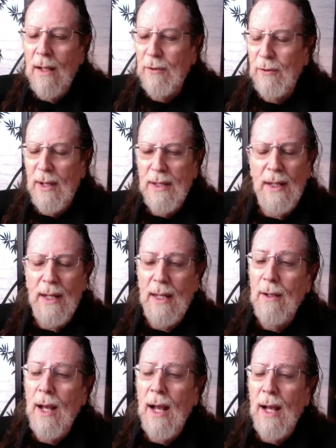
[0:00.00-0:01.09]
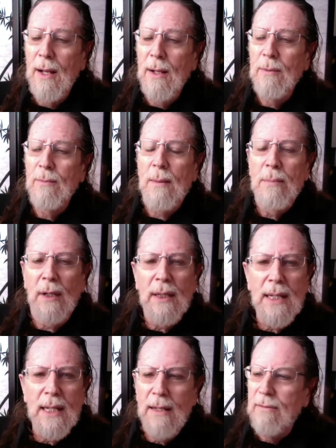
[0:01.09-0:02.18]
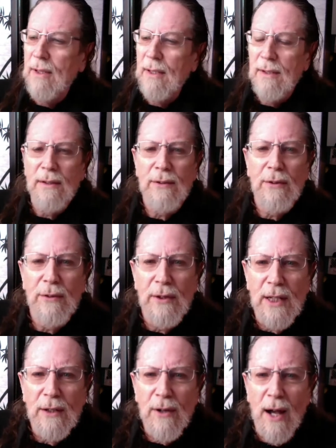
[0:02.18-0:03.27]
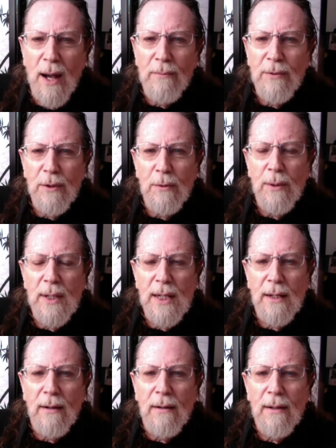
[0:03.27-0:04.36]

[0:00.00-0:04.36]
Let's try that again. I believe that this is the top view here.